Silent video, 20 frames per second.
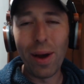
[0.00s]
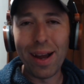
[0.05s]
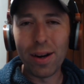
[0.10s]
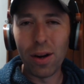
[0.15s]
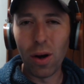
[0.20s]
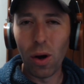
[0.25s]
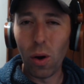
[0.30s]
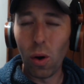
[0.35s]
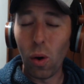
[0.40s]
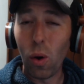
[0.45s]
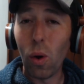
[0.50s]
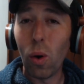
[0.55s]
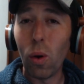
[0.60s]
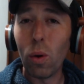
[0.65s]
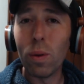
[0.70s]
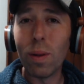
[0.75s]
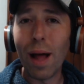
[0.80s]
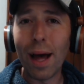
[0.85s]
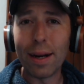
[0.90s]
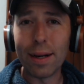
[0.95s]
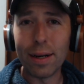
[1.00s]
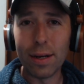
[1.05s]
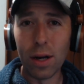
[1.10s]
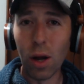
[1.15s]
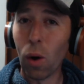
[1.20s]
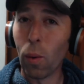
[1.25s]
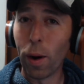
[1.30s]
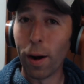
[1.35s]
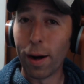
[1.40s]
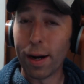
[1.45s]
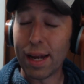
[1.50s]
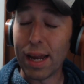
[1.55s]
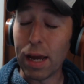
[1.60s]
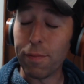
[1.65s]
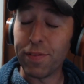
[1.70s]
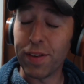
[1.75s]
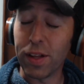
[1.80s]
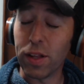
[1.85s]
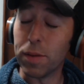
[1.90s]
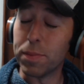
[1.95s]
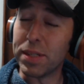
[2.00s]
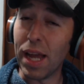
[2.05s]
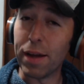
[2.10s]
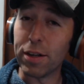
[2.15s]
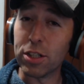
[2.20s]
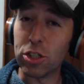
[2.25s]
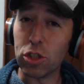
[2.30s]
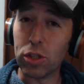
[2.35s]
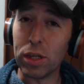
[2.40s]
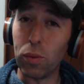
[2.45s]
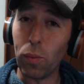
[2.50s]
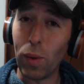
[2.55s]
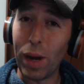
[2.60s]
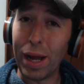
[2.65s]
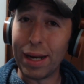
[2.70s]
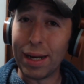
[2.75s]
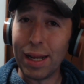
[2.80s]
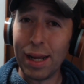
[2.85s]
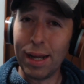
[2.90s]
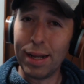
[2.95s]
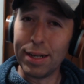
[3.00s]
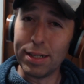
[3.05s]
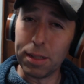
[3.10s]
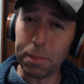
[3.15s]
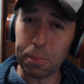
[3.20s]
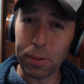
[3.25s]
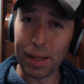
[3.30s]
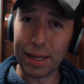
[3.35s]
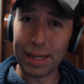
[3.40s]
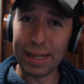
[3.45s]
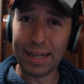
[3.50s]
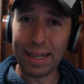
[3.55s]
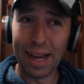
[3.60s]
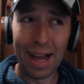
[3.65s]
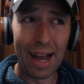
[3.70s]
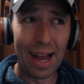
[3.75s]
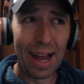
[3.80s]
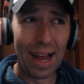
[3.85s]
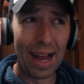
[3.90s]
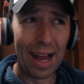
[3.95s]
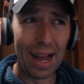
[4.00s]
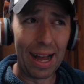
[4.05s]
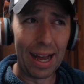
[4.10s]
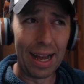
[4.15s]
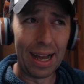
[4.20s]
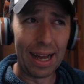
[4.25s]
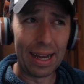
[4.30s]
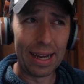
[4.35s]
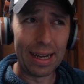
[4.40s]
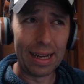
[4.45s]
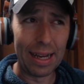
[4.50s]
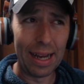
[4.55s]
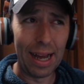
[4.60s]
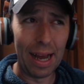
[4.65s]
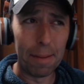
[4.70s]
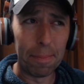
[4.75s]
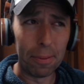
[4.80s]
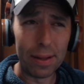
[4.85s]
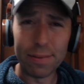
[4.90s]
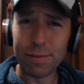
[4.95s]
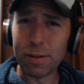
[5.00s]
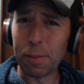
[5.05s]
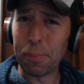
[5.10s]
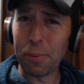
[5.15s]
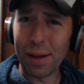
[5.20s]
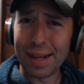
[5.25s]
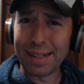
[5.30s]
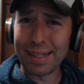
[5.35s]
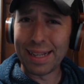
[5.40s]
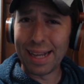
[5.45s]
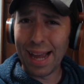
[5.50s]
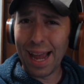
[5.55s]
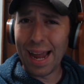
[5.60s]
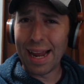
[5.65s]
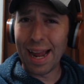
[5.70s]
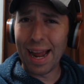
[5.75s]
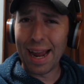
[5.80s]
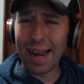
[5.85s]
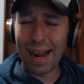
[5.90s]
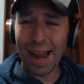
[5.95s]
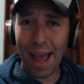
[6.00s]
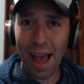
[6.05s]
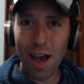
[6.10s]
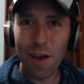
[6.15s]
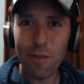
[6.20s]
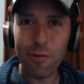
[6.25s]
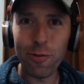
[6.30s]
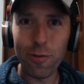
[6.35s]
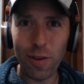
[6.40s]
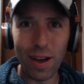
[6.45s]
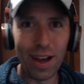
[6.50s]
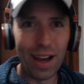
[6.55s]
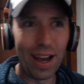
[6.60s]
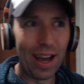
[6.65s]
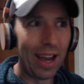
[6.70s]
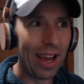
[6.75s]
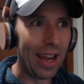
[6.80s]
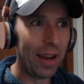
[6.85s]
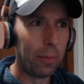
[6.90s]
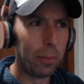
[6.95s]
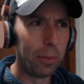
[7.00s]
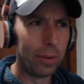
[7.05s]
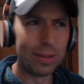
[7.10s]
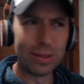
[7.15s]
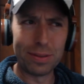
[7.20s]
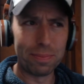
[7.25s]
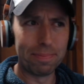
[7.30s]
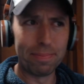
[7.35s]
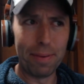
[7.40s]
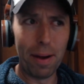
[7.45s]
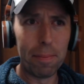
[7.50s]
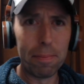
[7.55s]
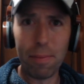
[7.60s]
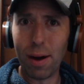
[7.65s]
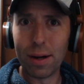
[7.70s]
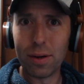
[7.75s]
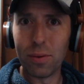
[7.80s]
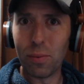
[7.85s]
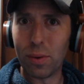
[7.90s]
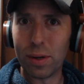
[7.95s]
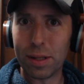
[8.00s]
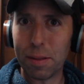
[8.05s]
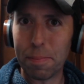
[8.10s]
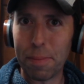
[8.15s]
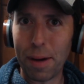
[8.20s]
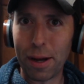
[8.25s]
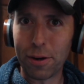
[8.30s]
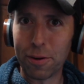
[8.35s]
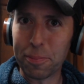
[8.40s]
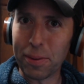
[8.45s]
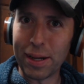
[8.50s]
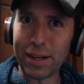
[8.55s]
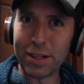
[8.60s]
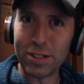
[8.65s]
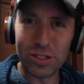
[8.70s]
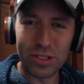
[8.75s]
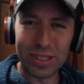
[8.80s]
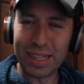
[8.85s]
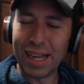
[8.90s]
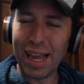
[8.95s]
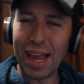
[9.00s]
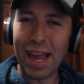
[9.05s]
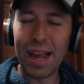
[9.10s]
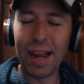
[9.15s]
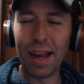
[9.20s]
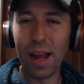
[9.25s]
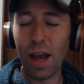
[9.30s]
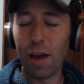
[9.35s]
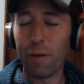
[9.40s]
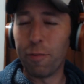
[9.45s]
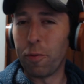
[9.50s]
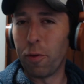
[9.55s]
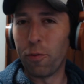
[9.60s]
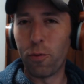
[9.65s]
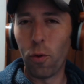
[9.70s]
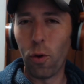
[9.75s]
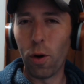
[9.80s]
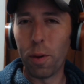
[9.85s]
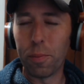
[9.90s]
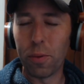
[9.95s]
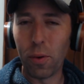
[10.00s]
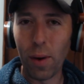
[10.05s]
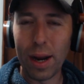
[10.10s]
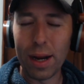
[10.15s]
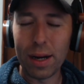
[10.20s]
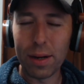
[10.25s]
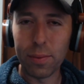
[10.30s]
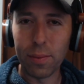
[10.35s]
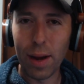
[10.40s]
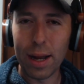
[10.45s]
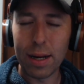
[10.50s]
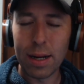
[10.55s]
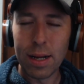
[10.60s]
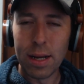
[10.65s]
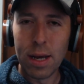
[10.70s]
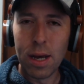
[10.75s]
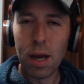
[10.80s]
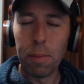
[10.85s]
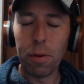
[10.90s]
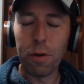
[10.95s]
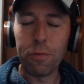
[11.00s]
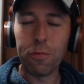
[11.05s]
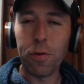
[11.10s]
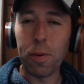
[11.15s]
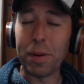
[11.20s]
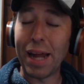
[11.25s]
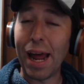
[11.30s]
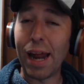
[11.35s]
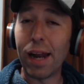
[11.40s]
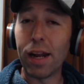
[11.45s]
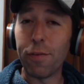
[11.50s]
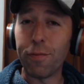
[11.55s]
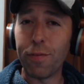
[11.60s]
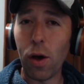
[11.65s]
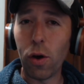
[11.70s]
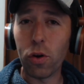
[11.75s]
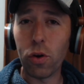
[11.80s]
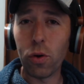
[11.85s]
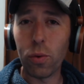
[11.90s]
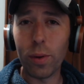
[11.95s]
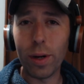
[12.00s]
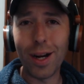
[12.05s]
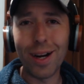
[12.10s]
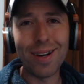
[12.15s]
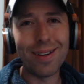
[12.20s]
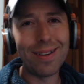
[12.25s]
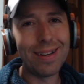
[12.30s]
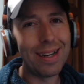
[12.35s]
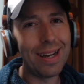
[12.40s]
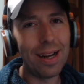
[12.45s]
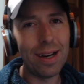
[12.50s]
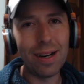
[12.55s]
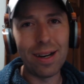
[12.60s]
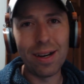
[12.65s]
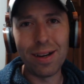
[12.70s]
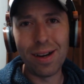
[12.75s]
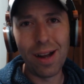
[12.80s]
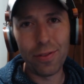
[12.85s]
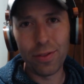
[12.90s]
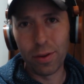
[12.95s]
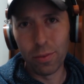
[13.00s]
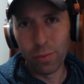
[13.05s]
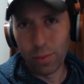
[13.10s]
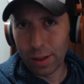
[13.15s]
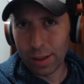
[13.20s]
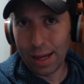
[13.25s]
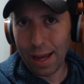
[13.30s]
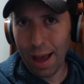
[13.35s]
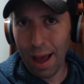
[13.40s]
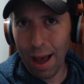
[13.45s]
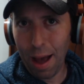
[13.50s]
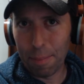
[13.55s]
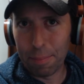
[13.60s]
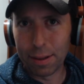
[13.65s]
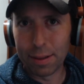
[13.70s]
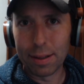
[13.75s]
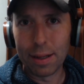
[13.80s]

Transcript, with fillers: a whole lot of nowhere. Cam Phillips actually went to play, uh, I believe, to play in the AAF. Uh, it was among one of the better players in the AAF, performed great, right? But from an NFL career, eh, and nothing really happened.